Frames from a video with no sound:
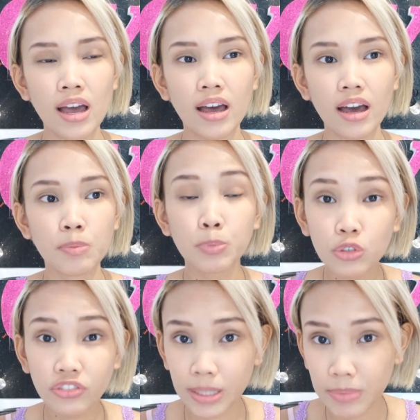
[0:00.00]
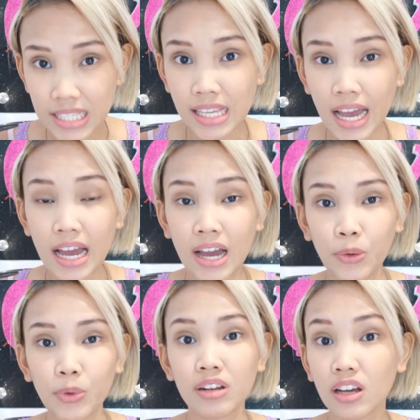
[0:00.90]
approve the visa
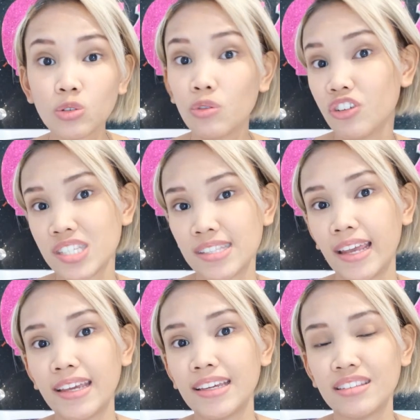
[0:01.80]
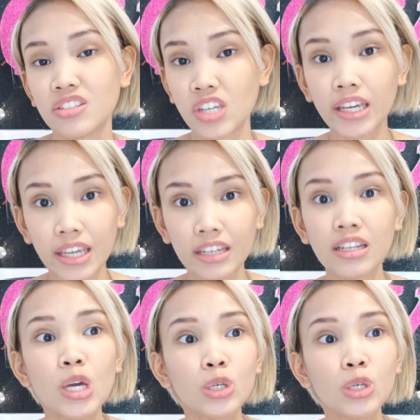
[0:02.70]
will not overstay in the Schengen